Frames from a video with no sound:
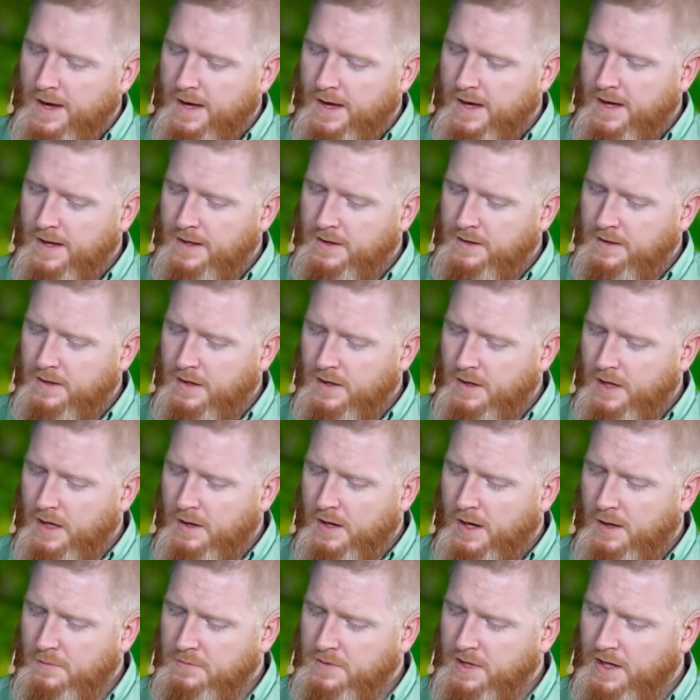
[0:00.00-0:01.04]
And uh,
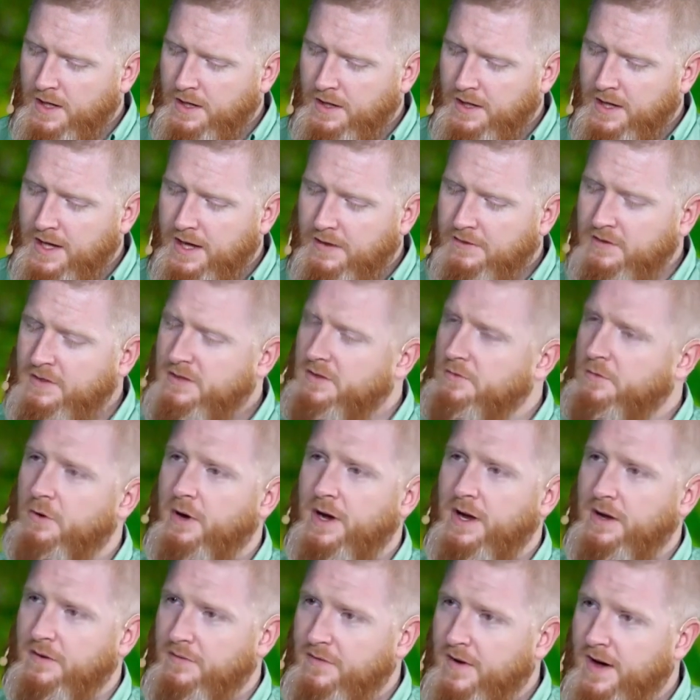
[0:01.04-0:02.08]
alhamdulillah, you gave us some
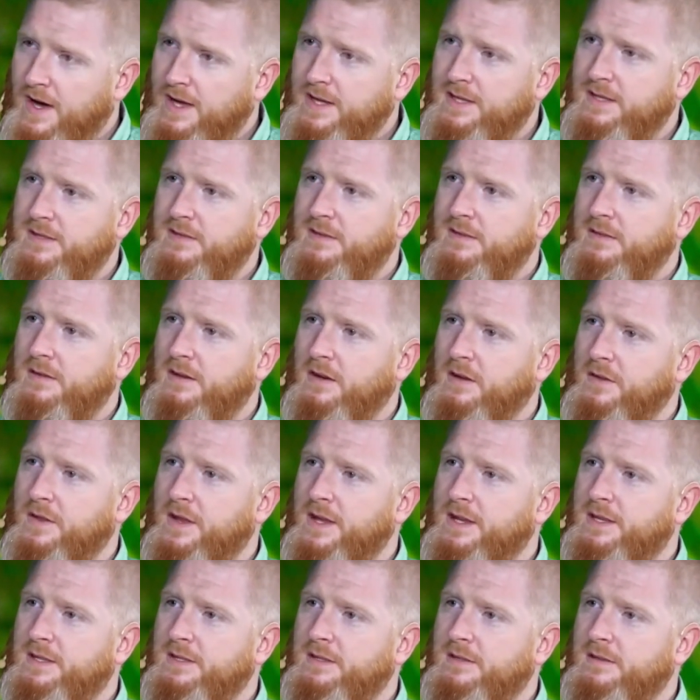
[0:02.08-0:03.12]
great advice on
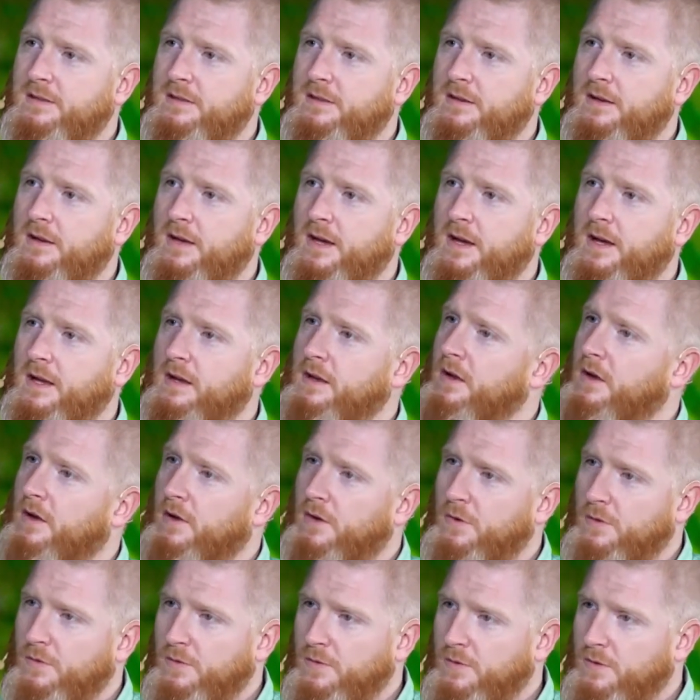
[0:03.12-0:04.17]
this and you
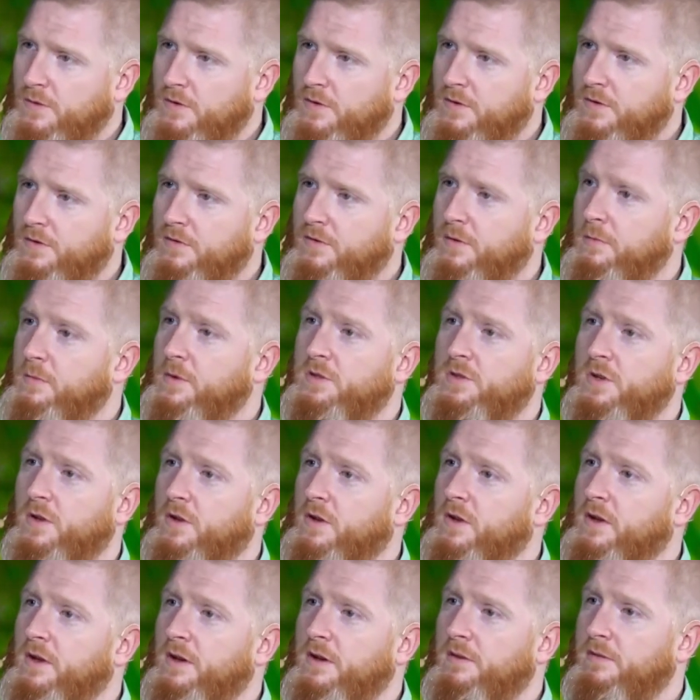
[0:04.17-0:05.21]
know from the
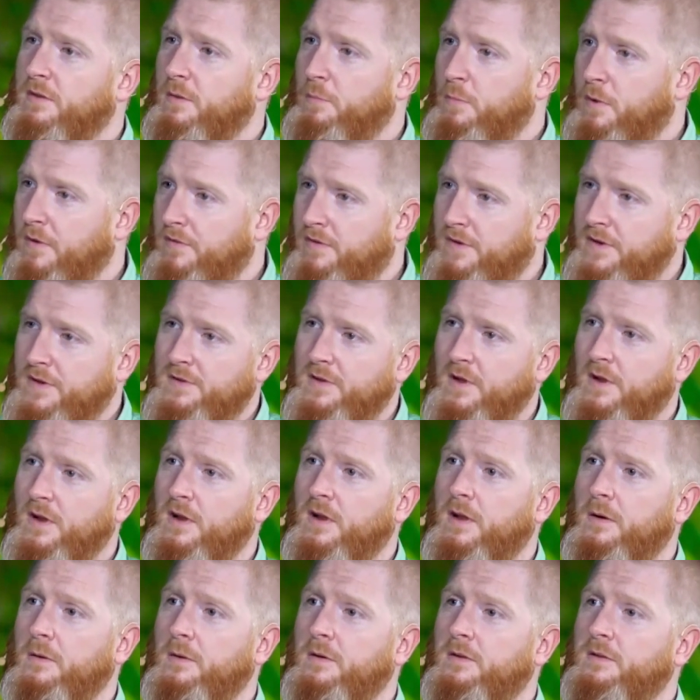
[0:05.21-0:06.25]
Sunnah of the Prophet
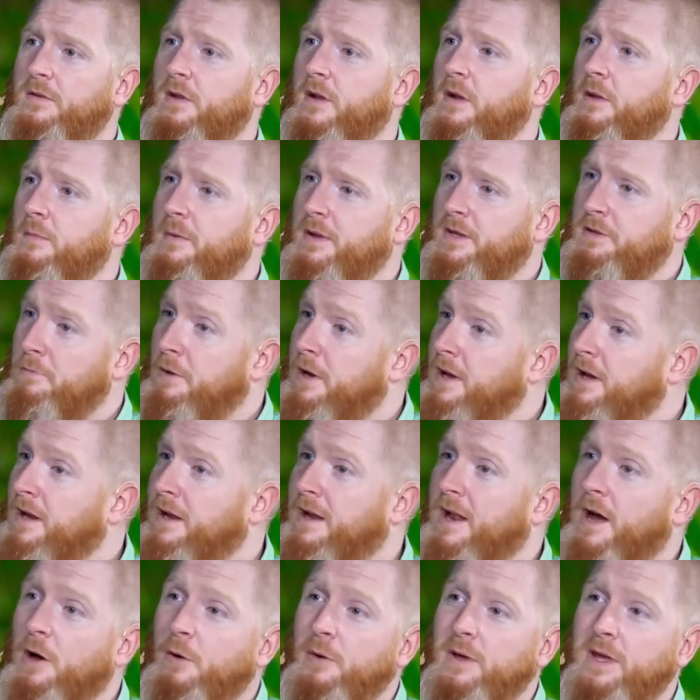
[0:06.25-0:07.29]
sallallahu
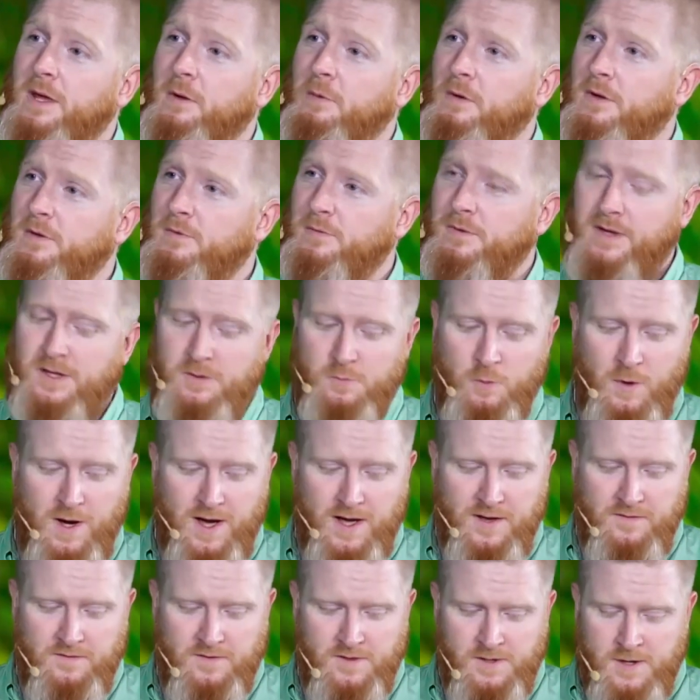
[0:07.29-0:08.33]
explaining how he was with his
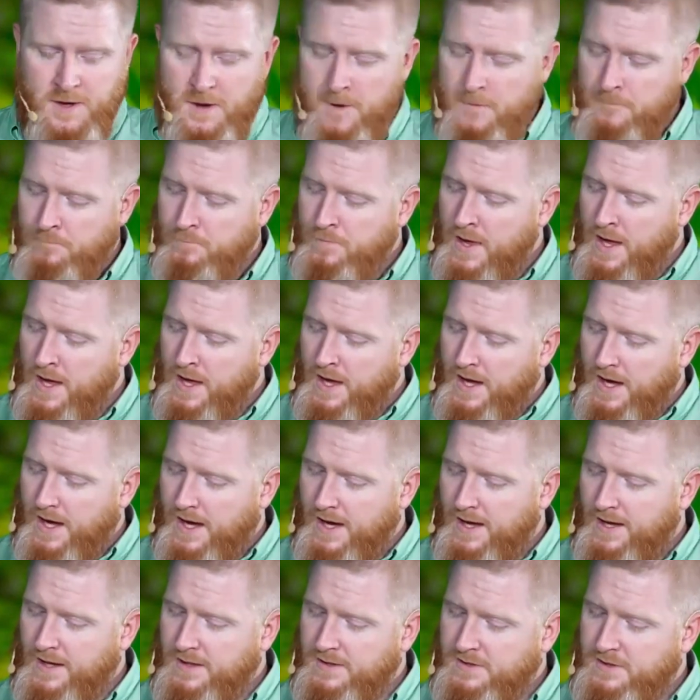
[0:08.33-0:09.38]
wives.
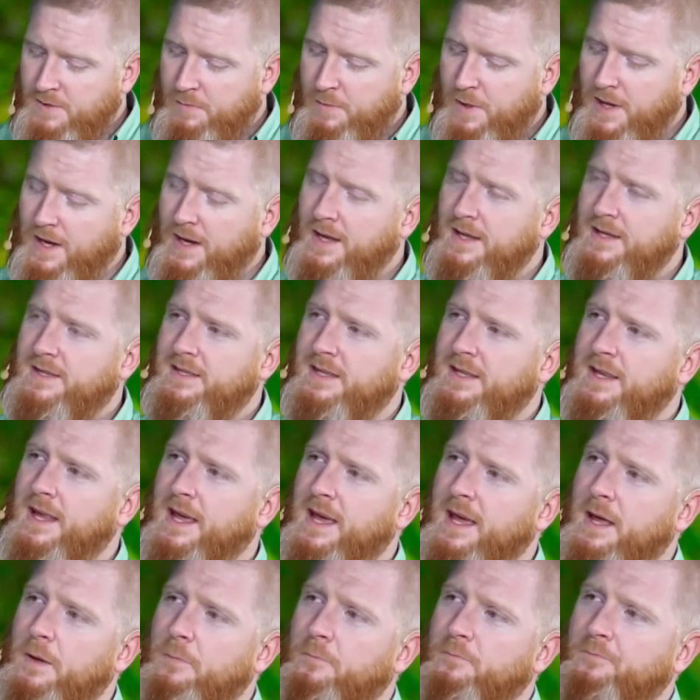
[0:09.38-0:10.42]
And subhanallah,
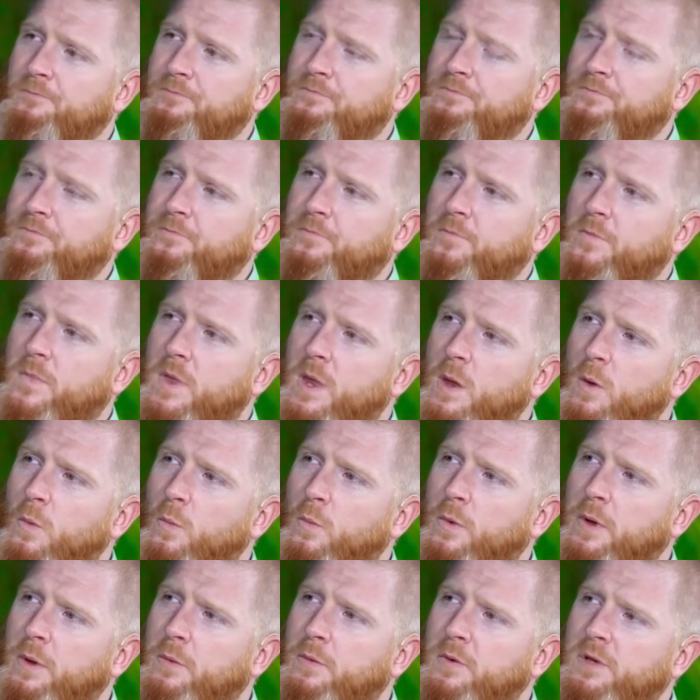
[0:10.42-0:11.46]
today
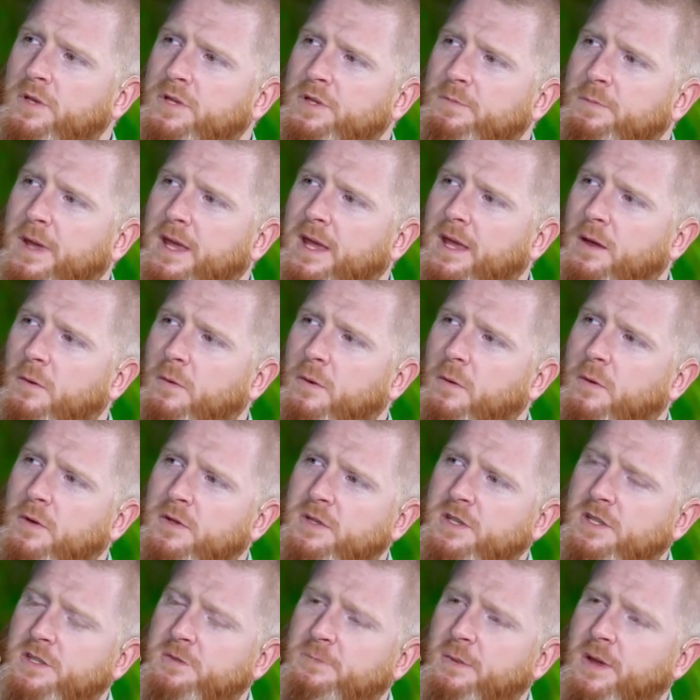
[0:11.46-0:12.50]
we will speak it. We
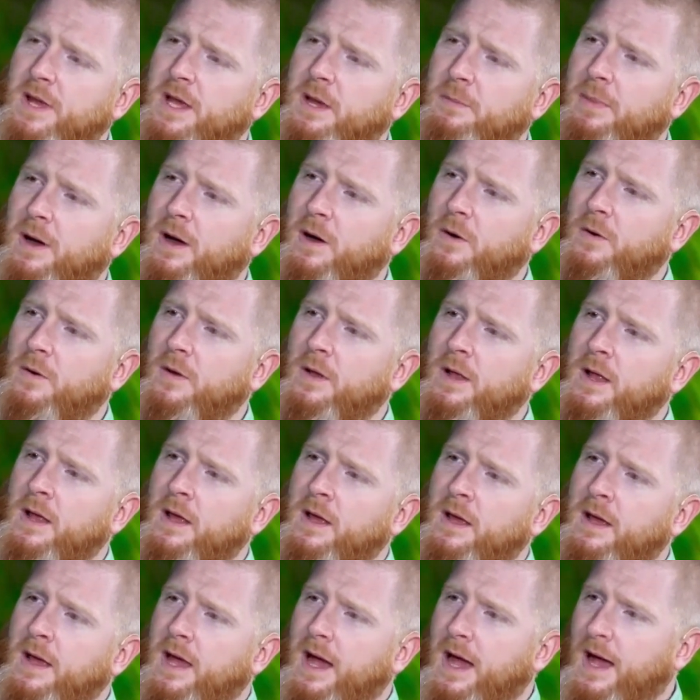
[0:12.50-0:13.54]
want to speak about
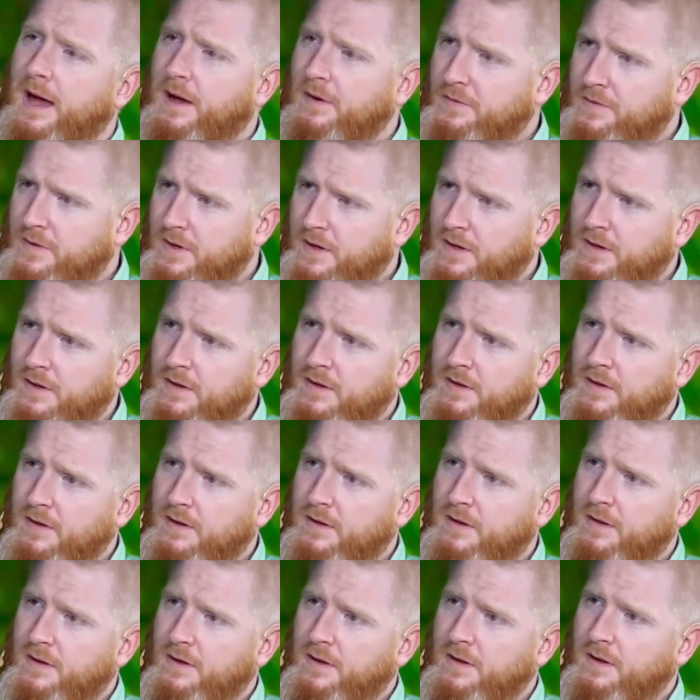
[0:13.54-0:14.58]
after
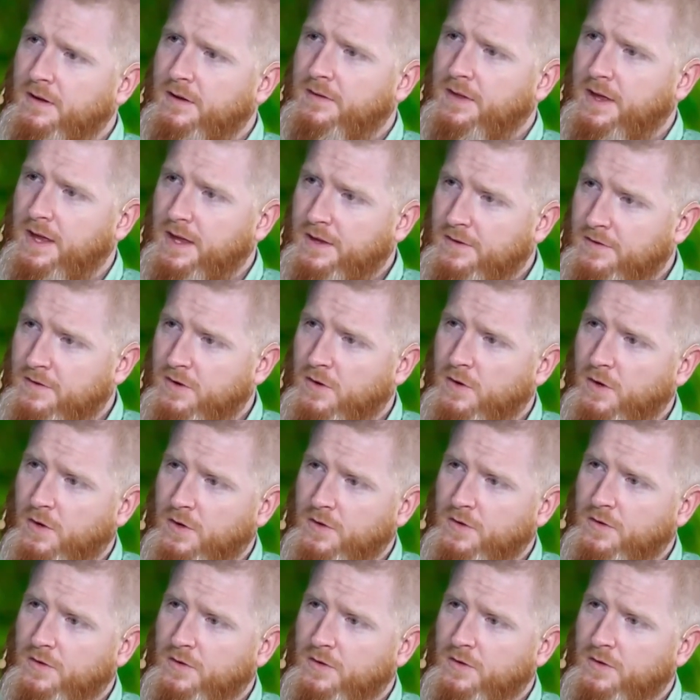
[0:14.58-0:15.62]
uh, the
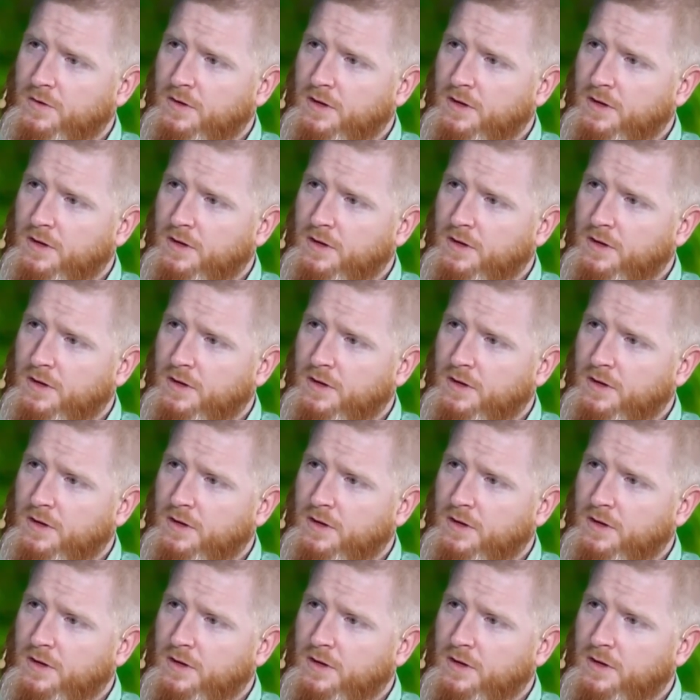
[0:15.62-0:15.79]
intercourse,